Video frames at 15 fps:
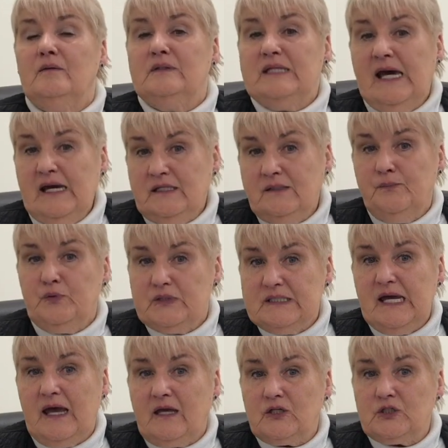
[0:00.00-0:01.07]
Data
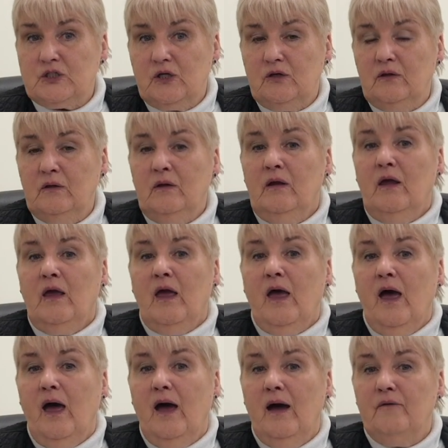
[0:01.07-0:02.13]
protection
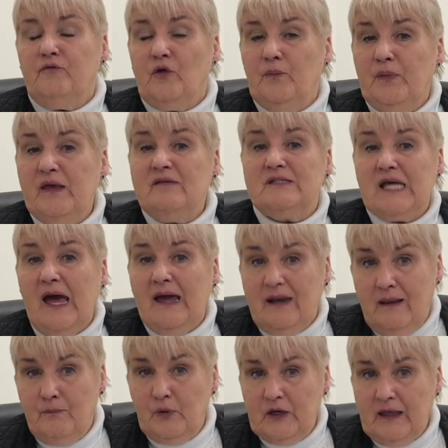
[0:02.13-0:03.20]
forbids
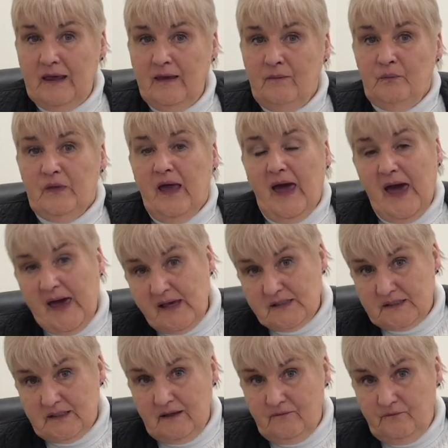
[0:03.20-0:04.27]
anybody
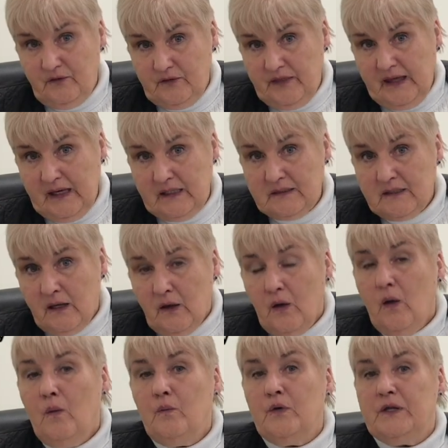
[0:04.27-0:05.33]
asking for that
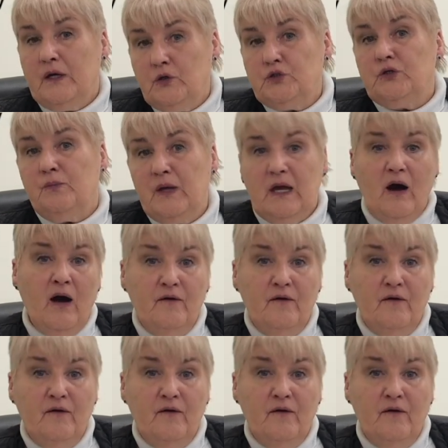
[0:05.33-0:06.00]
without you being